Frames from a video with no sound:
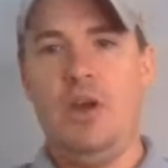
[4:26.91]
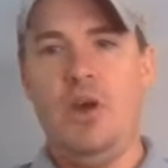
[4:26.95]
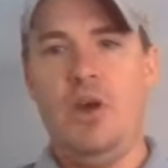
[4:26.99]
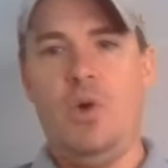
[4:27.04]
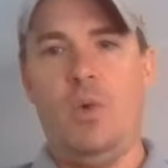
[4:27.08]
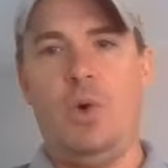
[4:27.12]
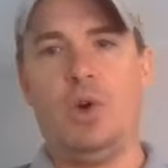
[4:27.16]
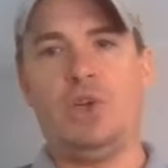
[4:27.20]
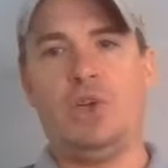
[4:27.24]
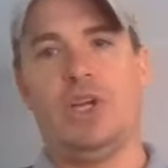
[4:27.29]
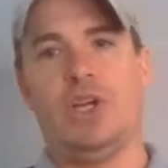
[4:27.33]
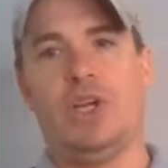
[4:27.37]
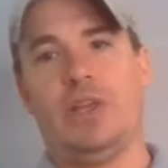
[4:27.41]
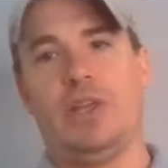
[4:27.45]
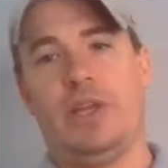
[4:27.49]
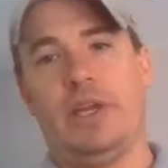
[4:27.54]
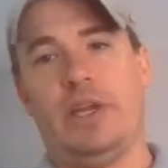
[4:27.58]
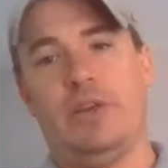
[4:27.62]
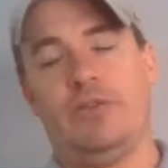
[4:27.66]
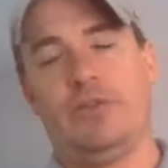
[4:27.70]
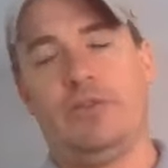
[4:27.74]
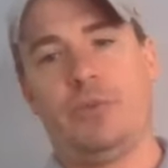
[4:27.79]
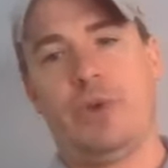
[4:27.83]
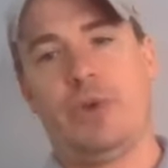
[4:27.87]
which I think
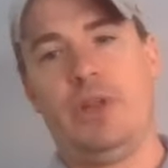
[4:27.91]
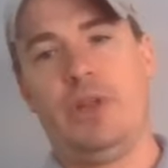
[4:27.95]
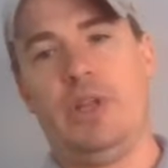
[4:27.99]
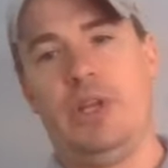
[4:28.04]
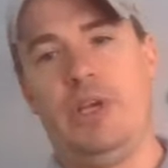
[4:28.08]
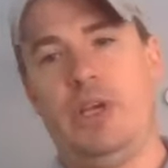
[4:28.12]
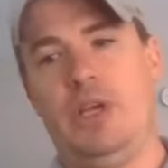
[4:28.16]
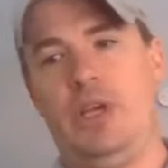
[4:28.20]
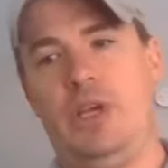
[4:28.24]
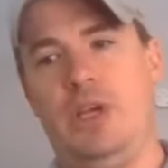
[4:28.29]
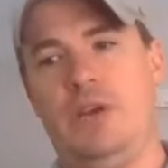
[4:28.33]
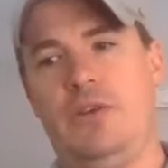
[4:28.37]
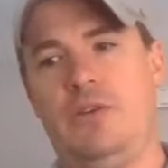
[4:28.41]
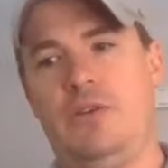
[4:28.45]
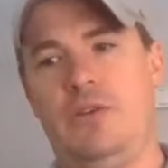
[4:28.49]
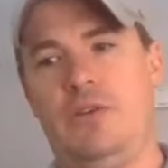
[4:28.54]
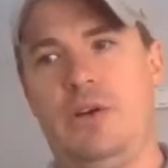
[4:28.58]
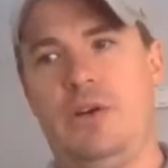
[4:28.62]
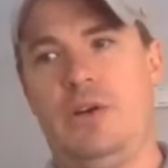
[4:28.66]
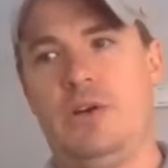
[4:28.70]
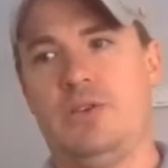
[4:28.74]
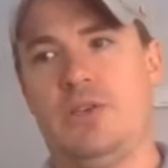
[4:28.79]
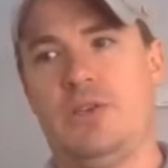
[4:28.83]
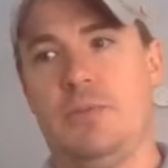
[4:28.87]
is really
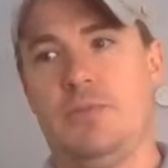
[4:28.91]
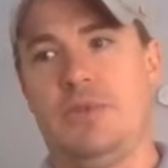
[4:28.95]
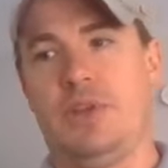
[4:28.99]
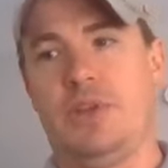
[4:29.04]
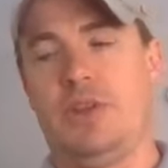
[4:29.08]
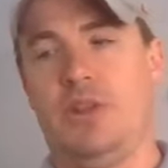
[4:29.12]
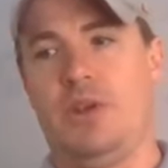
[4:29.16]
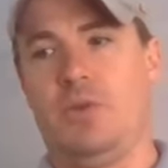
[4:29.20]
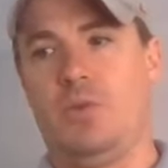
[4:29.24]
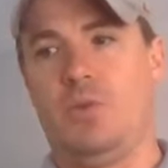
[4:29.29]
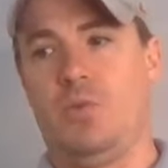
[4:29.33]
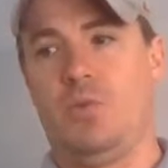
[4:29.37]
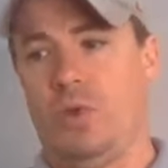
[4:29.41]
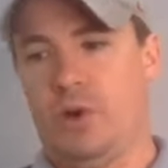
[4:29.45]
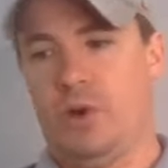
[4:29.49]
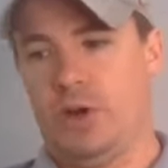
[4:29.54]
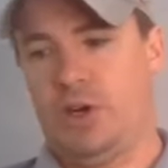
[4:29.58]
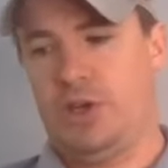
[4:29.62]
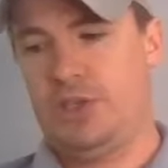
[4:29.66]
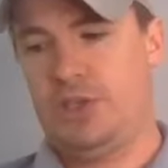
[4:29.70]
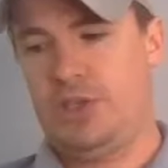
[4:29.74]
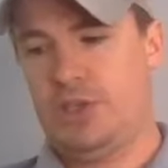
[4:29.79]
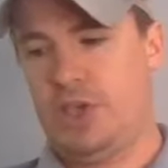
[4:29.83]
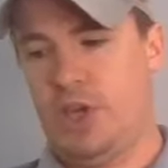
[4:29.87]
something that we're going
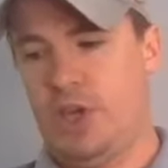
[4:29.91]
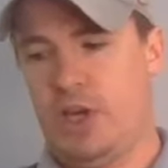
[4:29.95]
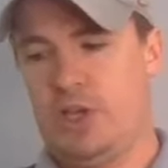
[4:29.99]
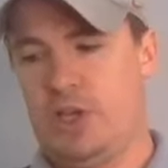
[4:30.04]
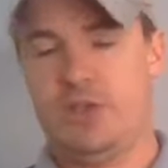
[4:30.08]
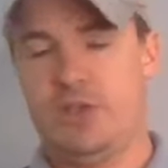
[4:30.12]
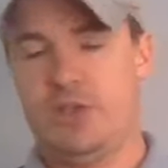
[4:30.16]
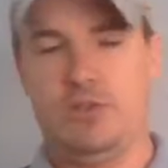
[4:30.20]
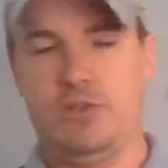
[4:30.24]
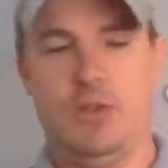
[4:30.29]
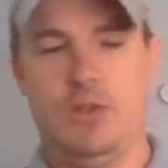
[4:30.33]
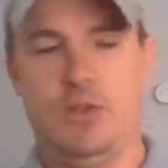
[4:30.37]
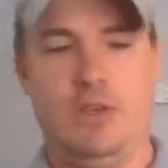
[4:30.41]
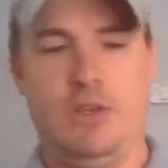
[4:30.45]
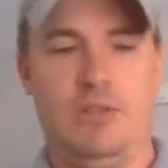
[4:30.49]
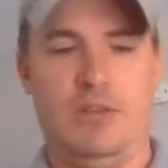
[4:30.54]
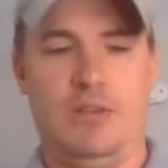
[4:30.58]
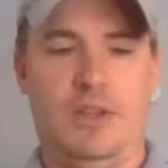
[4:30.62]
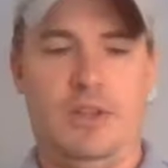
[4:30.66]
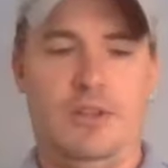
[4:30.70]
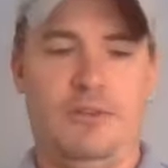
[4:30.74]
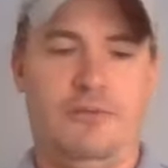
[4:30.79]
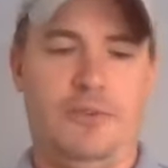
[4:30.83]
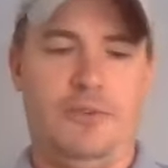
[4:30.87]
to discuss in
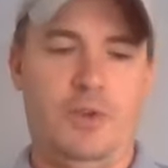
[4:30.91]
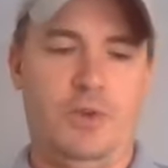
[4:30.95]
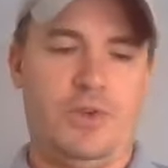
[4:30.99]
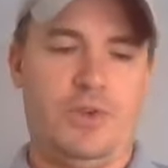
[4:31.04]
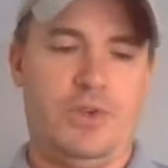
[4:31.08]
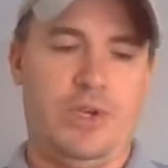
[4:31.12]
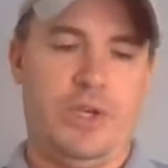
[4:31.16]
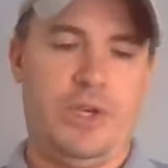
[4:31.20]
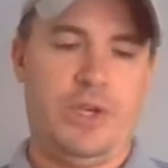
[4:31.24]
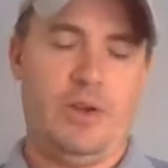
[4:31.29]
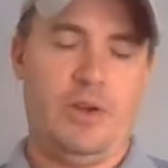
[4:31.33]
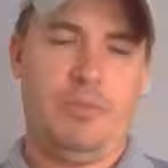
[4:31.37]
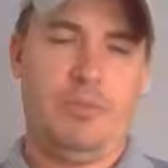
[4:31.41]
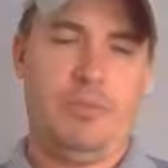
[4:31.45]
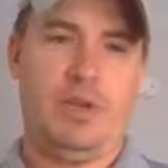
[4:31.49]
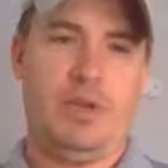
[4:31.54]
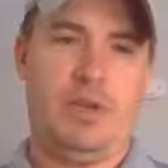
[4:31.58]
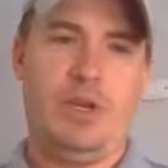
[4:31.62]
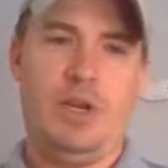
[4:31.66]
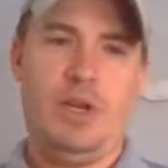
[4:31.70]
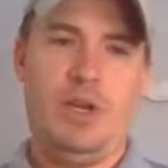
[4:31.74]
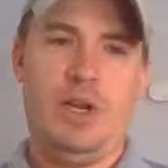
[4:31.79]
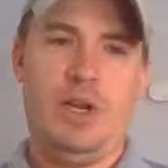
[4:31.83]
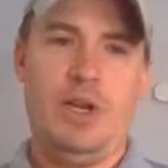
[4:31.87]
the future here, but
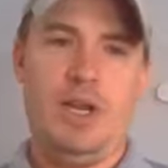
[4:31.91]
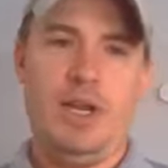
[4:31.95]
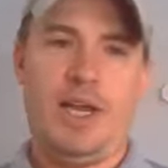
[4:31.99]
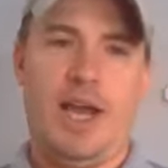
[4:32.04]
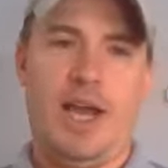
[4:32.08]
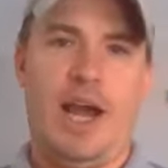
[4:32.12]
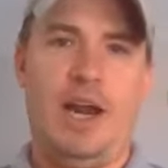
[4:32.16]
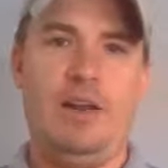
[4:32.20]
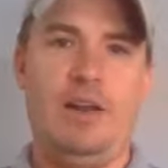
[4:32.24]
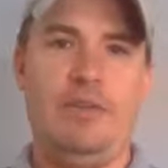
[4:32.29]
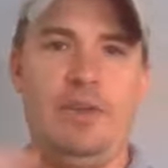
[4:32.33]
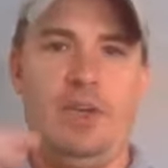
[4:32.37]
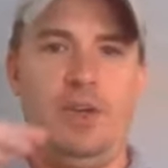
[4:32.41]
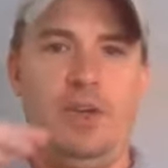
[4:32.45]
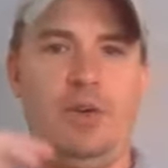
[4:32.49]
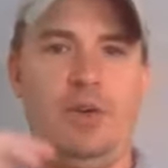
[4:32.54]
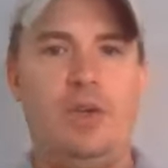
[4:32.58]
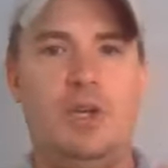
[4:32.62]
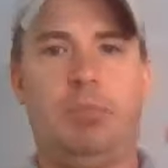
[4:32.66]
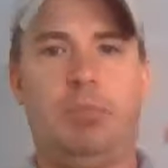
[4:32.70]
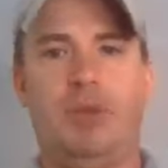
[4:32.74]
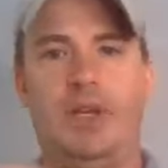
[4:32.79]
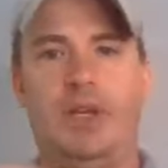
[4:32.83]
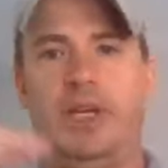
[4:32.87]
kind of a
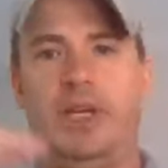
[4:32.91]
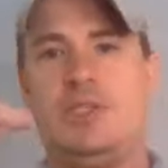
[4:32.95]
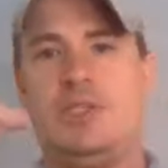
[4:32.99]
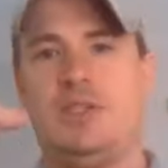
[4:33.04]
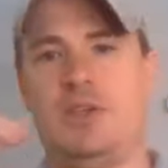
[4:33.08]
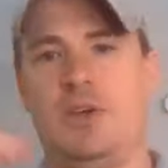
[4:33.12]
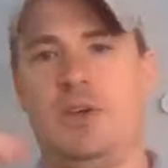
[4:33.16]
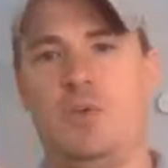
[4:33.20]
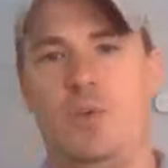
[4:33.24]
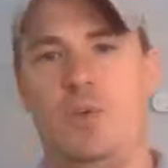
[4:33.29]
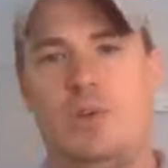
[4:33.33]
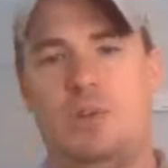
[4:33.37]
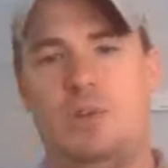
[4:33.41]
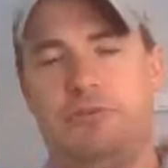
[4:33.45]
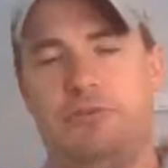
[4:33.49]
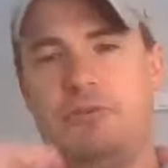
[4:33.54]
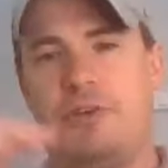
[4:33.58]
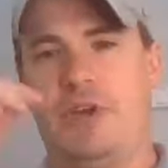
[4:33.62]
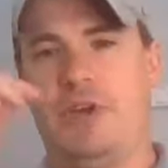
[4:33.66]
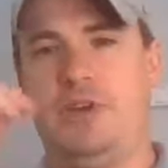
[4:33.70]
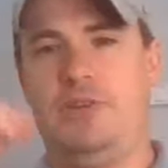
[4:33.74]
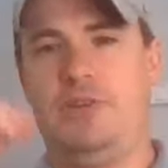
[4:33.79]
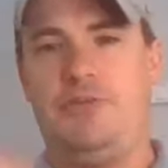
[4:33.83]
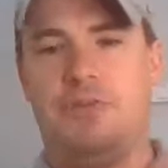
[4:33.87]
unique place that where the
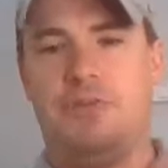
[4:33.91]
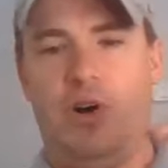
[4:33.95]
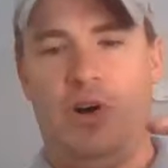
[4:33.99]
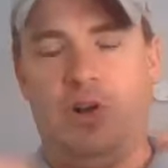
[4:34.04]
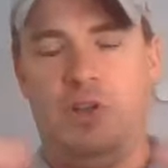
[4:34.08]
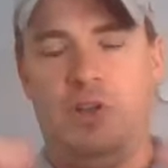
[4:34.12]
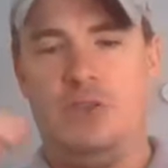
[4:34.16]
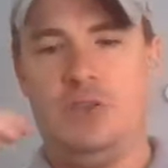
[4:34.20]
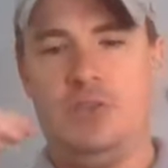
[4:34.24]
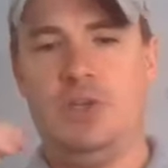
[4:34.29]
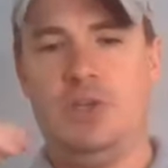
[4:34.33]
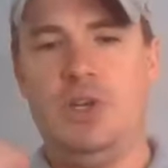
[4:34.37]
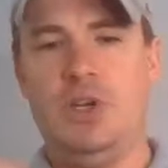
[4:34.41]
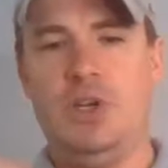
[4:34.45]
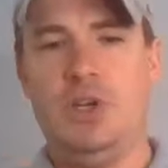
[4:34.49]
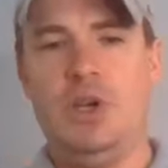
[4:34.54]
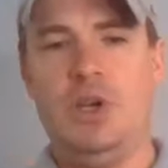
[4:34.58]
Fed falls.